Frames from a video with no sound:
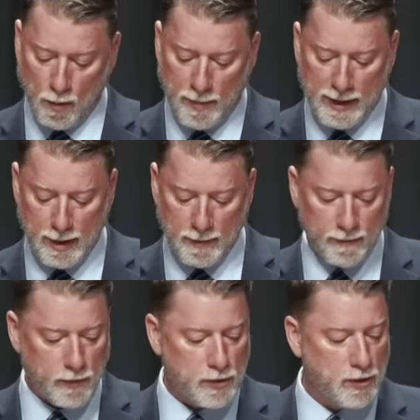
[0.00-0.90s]
We'll pick it up
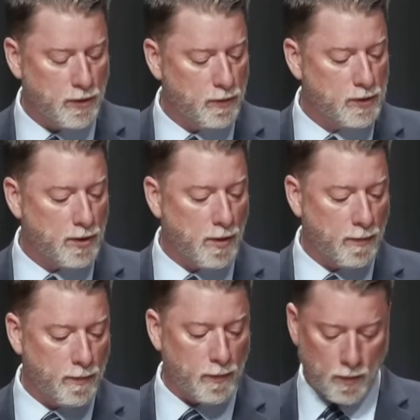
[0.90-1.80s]
in verse 2,
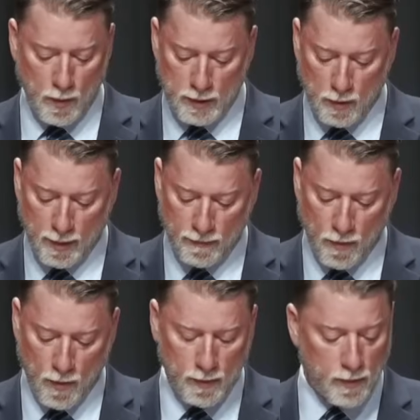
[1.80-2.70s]
Psalm
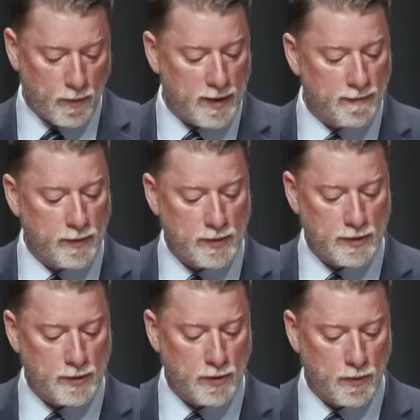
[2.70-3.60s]
124, and we'll read
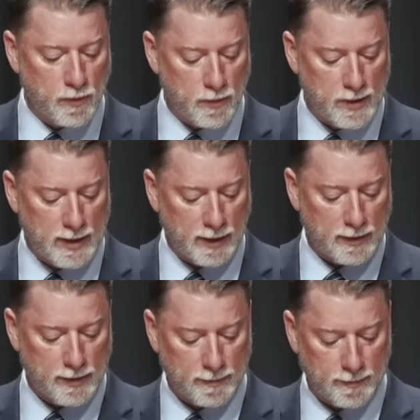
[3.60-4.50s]
verses 2 through
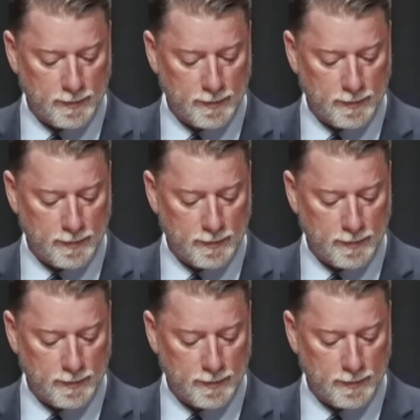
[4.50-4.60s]
6.